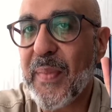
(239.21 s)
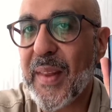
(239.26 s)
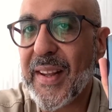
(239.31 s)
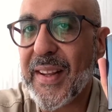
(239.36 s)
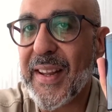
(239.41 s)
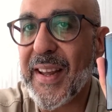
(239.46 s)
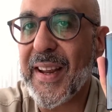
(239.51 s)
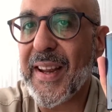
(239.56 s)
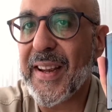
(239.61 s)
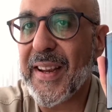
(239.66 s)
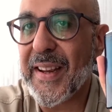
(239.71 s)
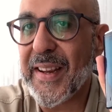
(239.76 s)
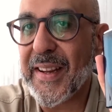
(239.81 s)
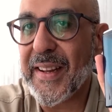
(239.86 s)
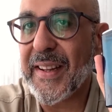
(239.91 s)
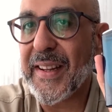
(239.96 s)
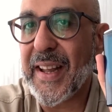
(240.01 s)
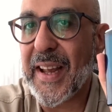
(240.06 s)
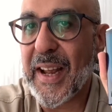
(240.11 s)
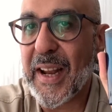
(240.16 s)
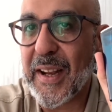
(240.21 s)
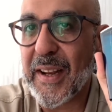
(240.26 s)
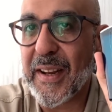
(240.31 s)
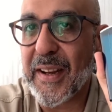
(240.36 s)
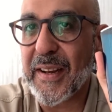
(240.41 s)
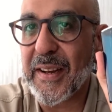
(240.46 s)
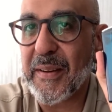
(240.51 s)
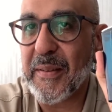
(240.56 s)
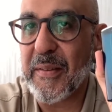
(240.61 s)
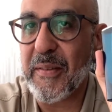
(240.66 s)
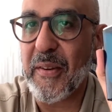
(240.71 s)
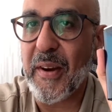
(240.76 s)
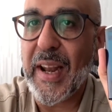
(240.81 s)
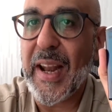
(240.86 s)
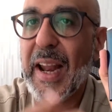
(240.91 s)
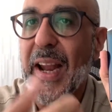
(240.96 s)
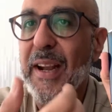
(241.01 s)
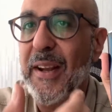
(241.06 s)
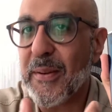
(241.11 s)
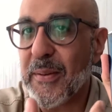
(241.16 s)
they they can
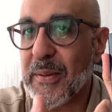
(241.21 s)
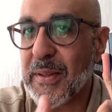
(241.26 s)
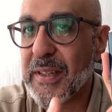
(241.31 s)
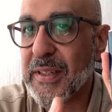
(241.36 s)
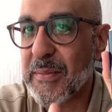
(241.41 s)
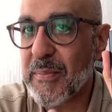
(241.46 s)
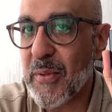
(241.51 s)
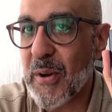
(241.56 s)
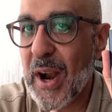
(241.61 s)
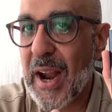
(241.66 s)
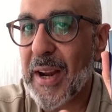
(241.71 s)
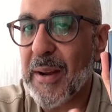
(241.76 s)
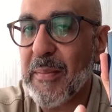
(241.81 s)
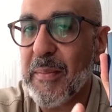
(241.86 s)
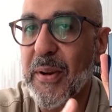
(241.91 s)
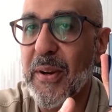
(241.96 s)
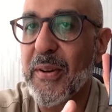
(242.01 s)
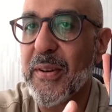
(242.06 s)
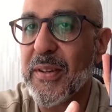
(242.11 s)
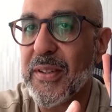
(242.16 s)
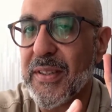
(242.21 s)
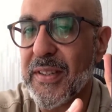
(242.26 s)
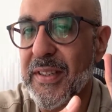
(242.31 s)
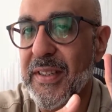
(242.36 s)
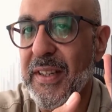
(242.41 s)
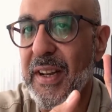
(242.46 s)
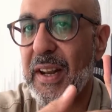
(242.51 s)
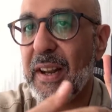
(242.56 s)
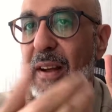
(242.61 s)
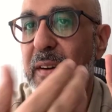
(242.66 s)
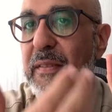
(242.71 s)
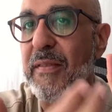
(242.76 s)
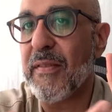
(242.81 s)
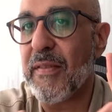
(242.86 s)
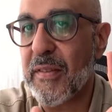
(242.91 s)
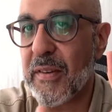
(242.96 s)
relate to this brand because they love